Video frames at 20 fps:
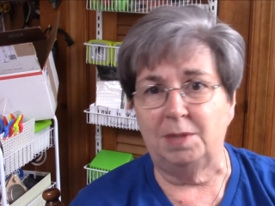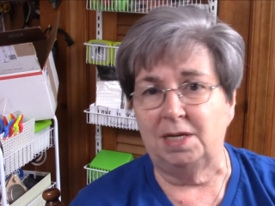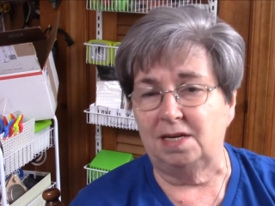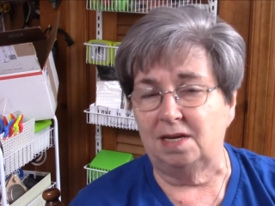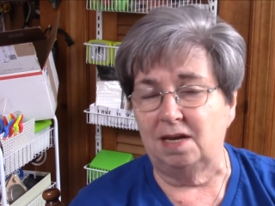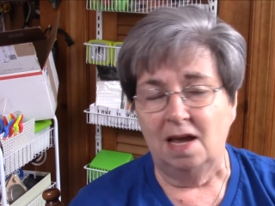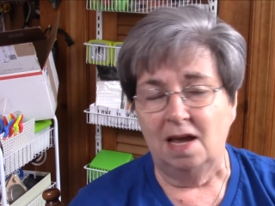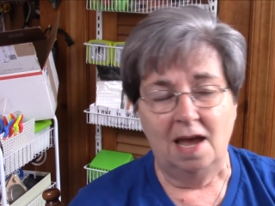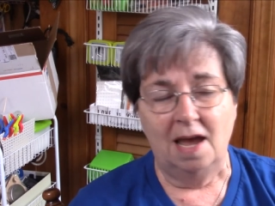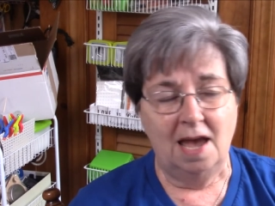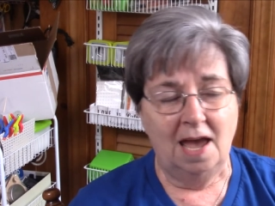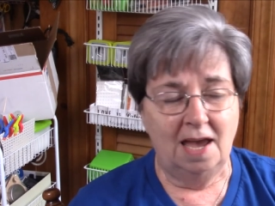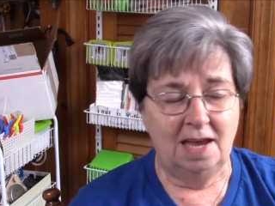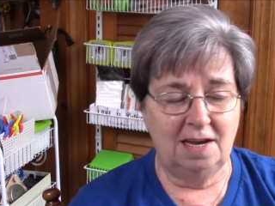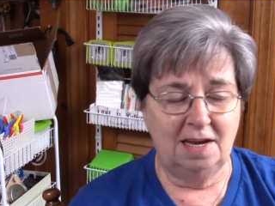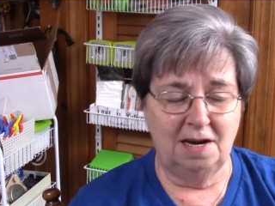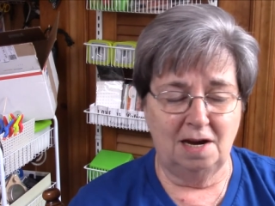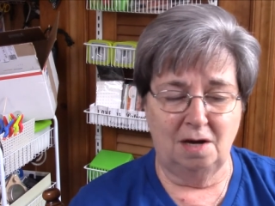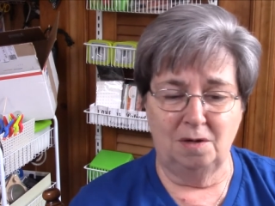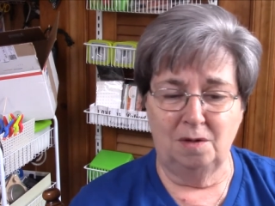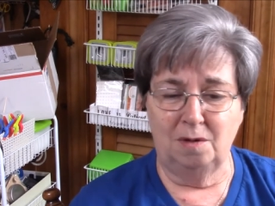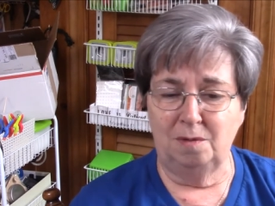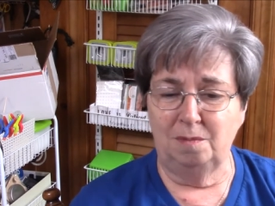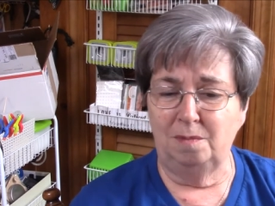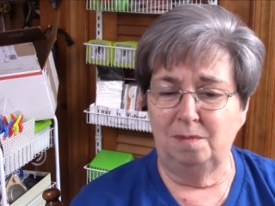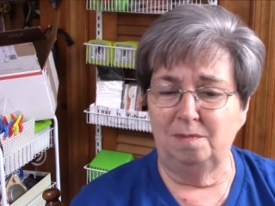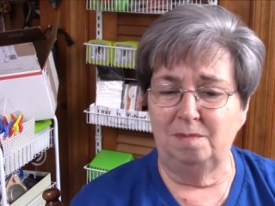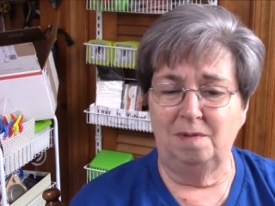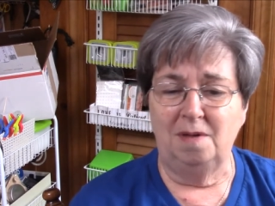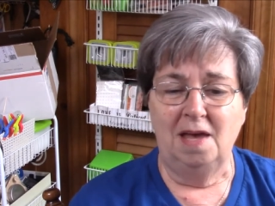It, you
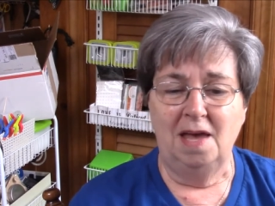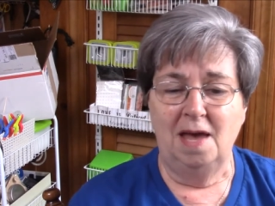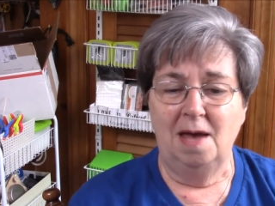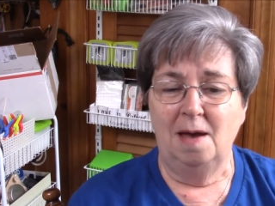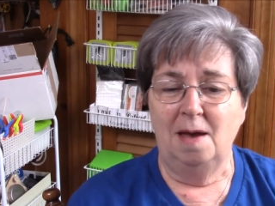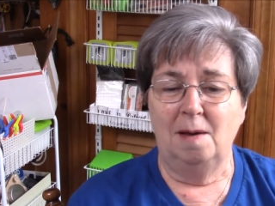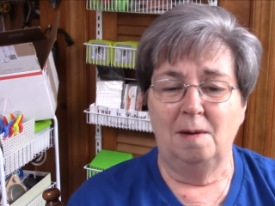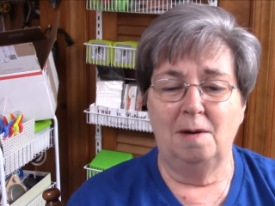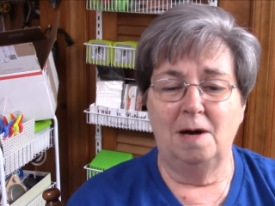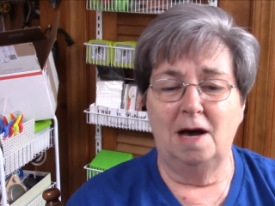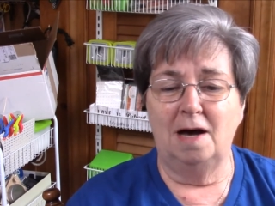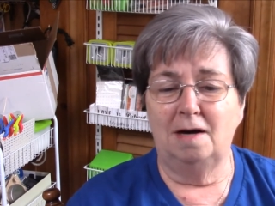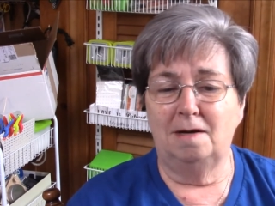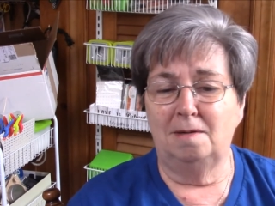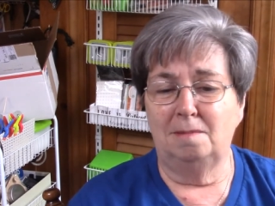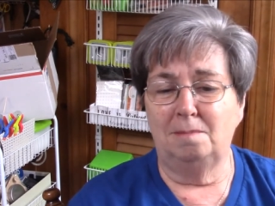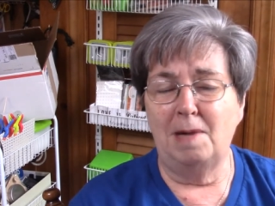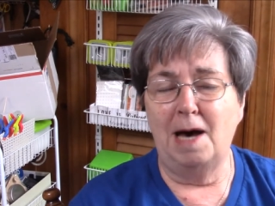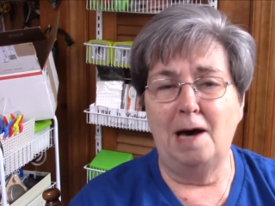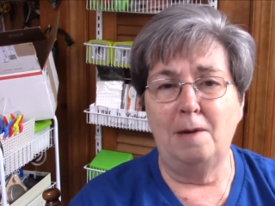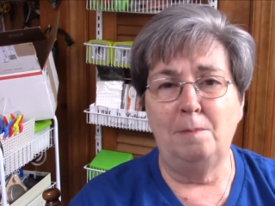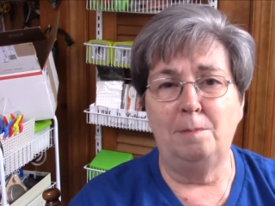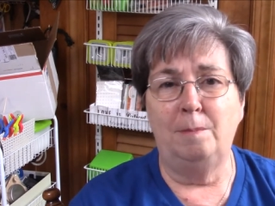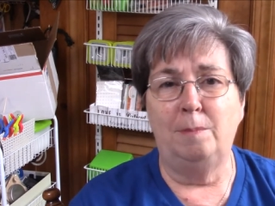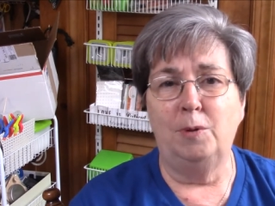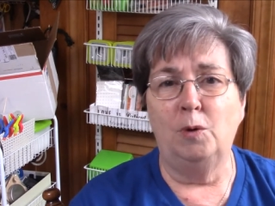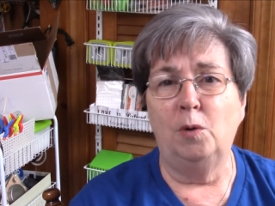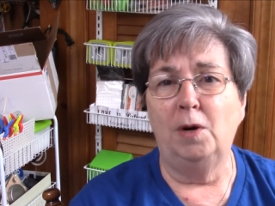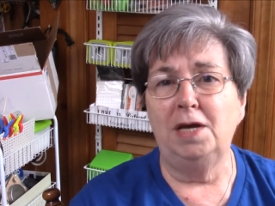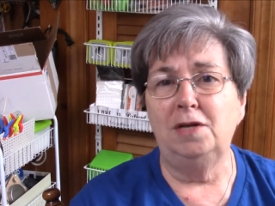know, uh, my
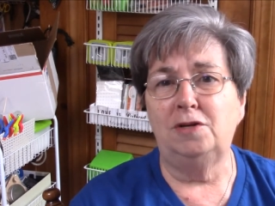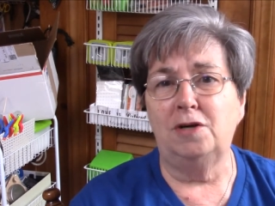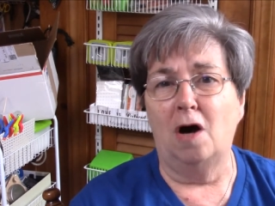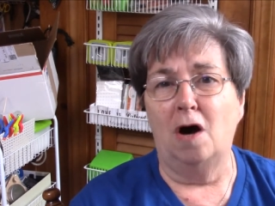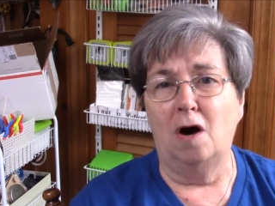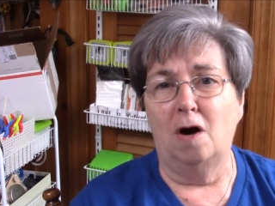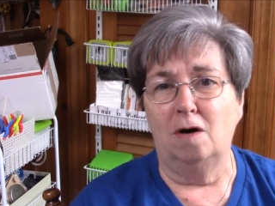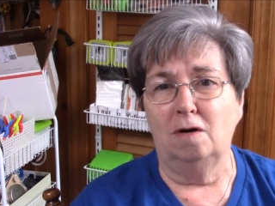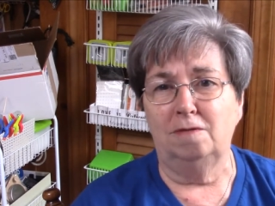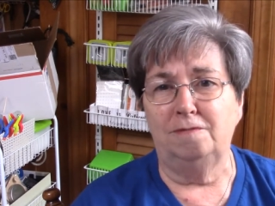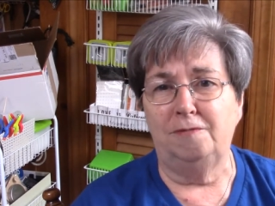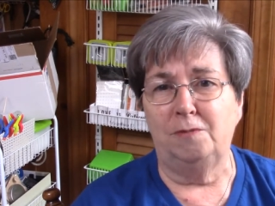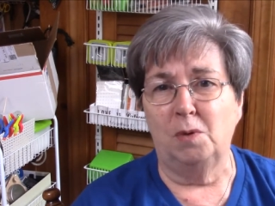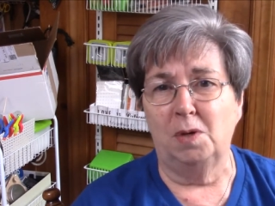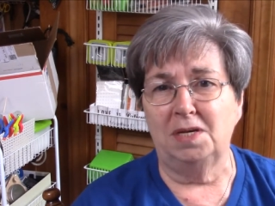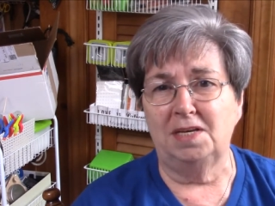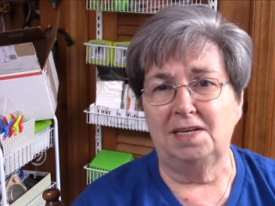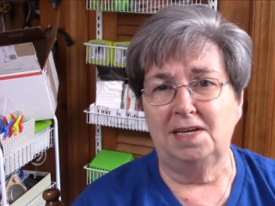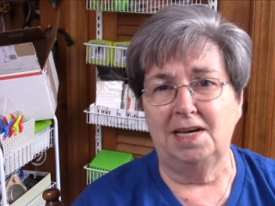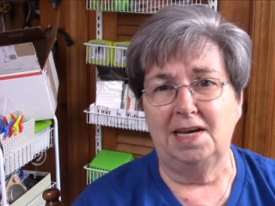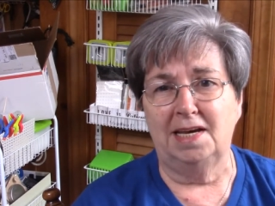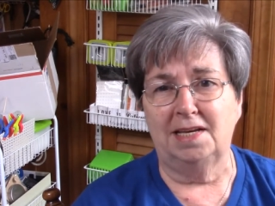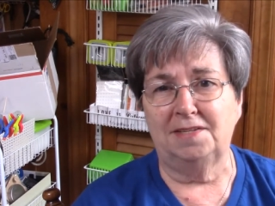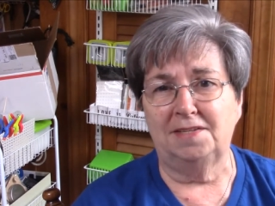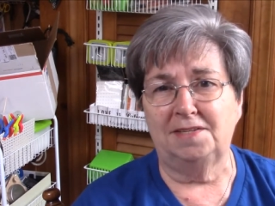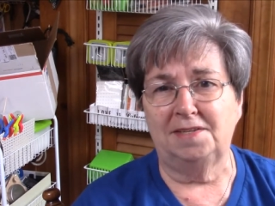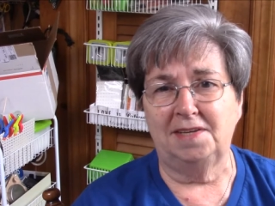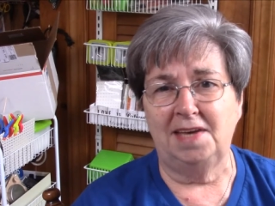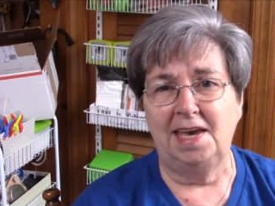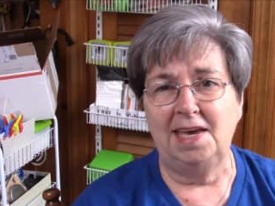boy dog, Fort
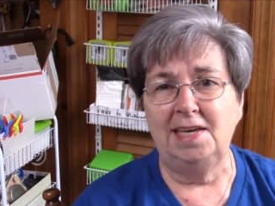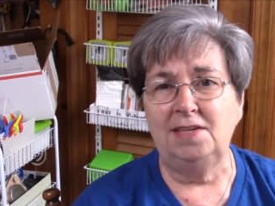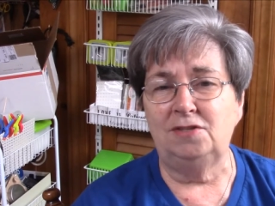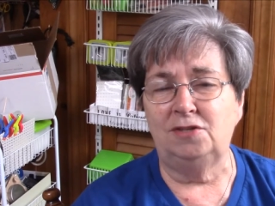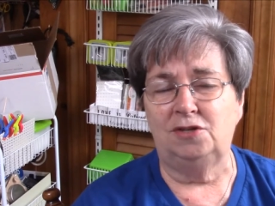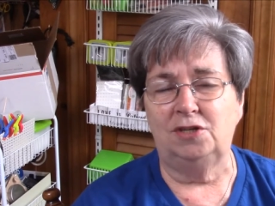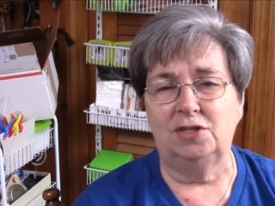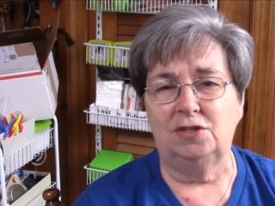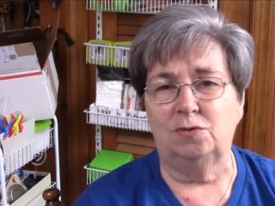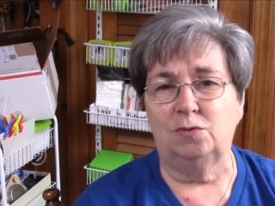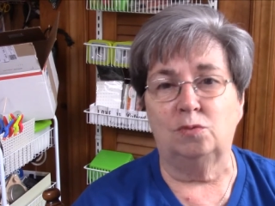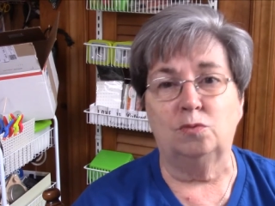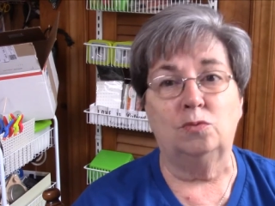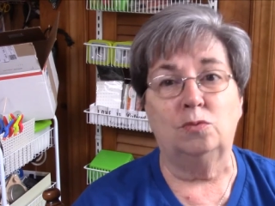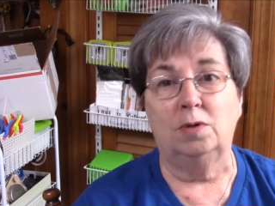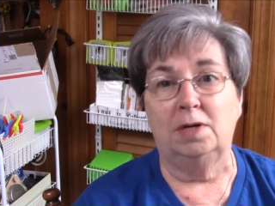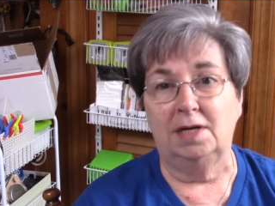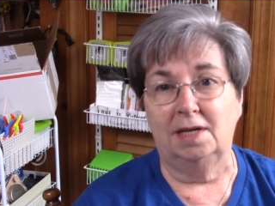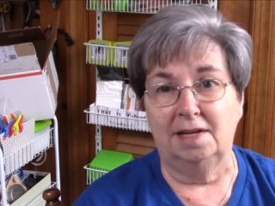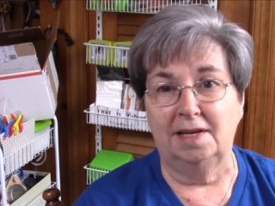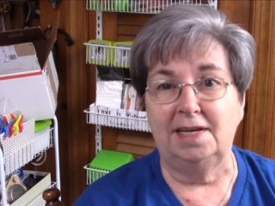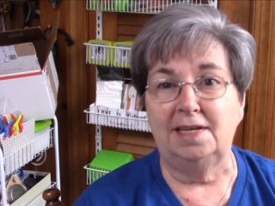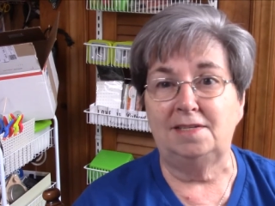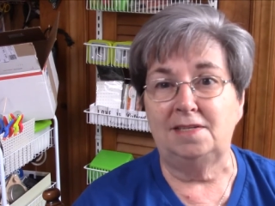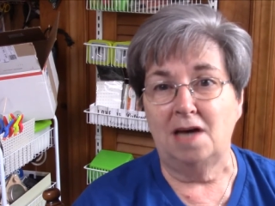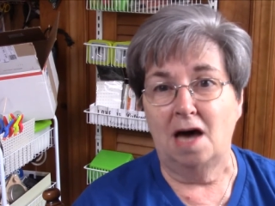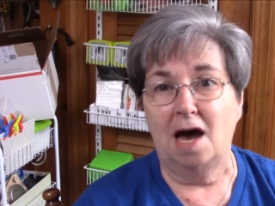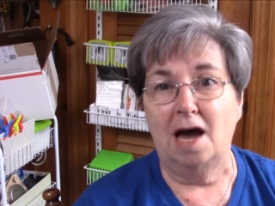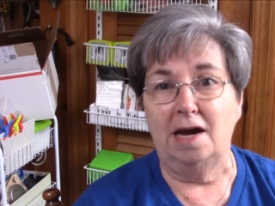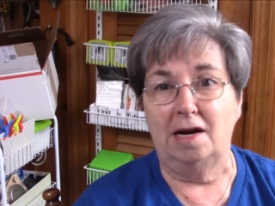Dix, he's just really
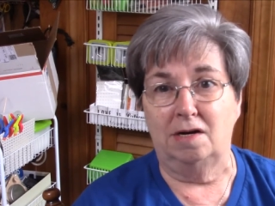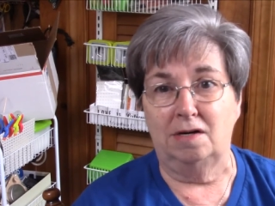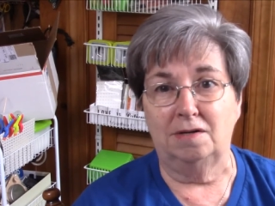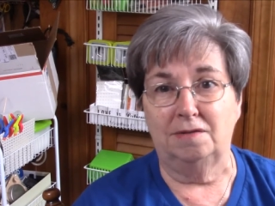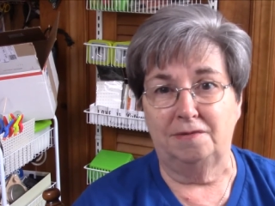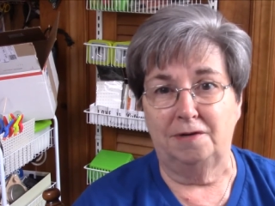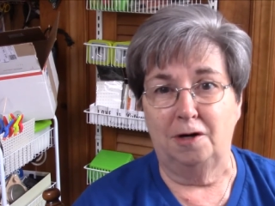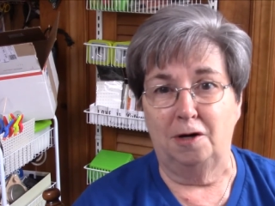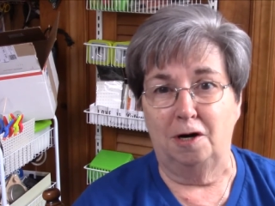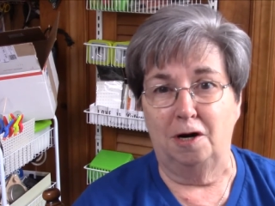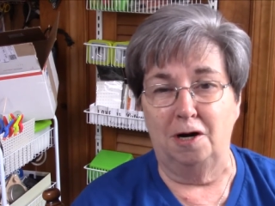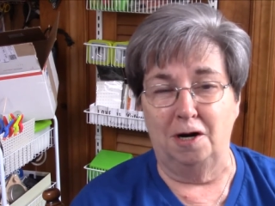tired of her.